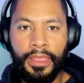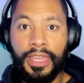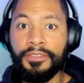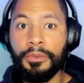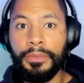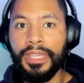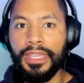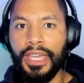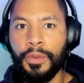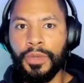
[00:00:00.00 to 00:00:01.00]
and for
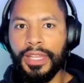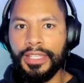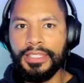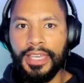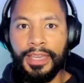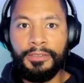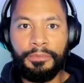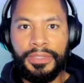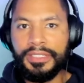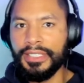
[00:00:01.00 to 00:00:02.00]
me, I really like to have
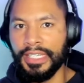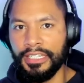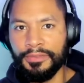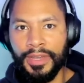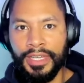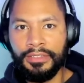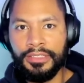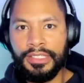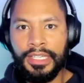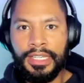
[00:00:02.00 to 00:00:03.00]
miscellaneous
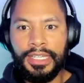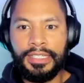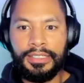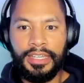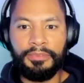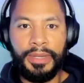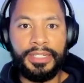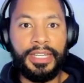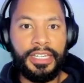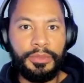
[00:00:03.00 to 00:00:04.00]
files inside of my
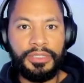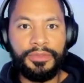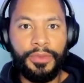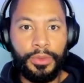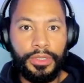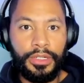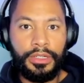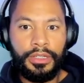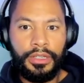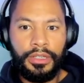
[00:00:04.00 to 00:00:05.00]
documents folder.
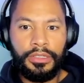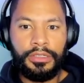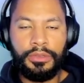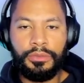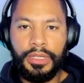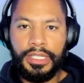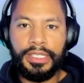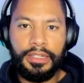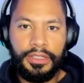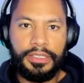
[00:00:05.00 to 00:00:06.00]
So
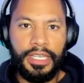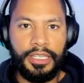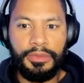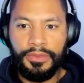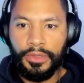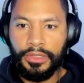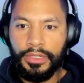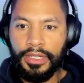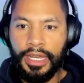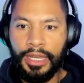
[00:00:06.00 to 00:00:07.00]
inside of this documents
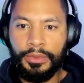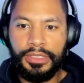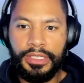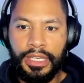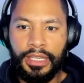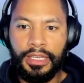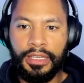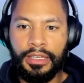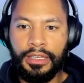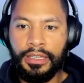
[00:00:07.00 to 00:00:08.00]
folder, I will
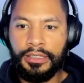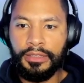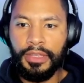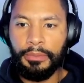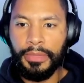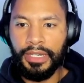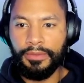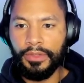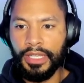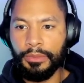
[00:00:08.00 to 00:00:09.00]
say something
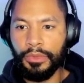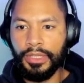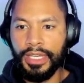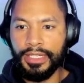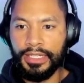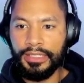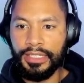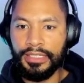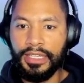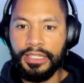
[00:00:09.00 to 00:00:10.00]
meaningful like
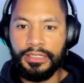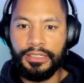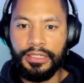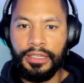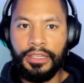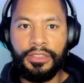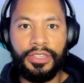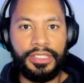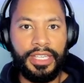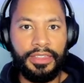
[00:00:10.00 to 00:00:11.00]
moonlight.css,
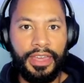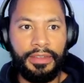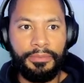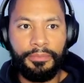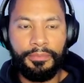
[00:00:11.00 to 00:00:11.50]
just like that.